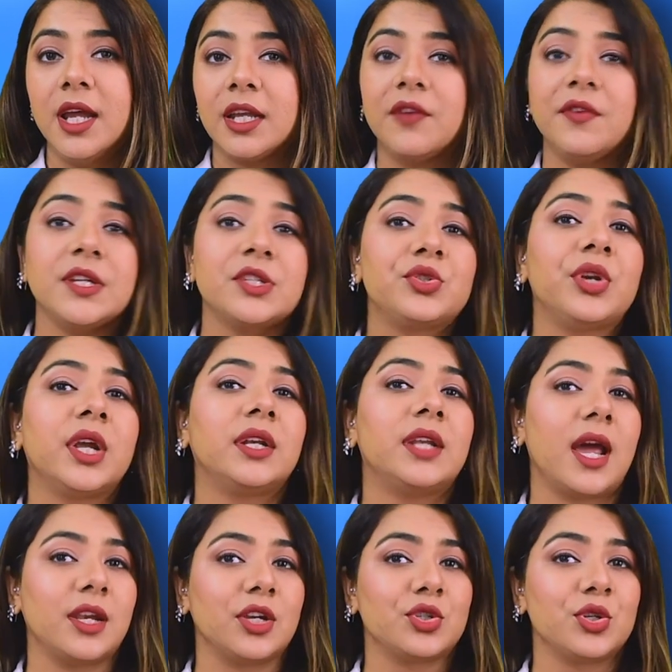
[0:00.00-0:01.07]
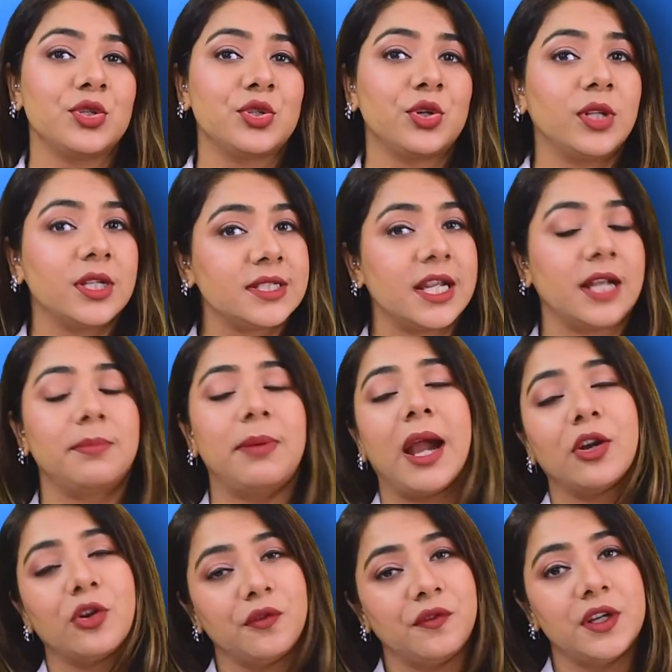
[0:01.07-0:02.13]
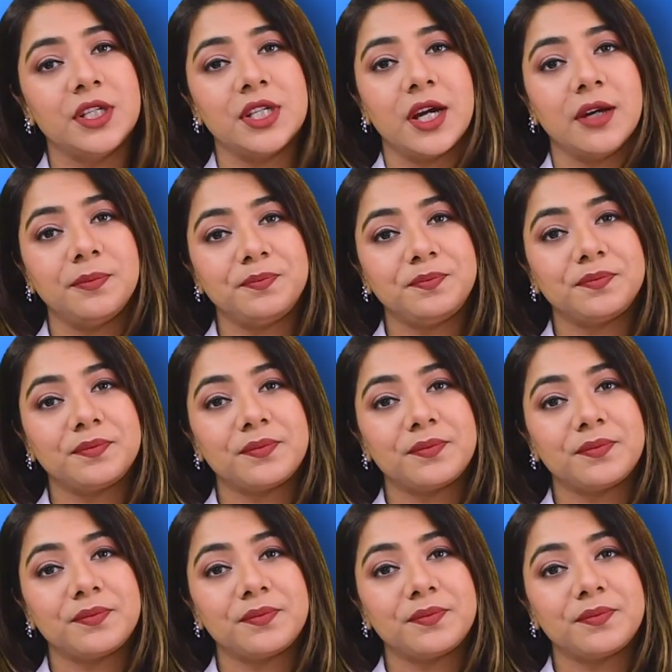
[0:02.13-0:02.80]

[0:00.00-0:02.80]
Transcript: giving strict directions to the State Bank of India.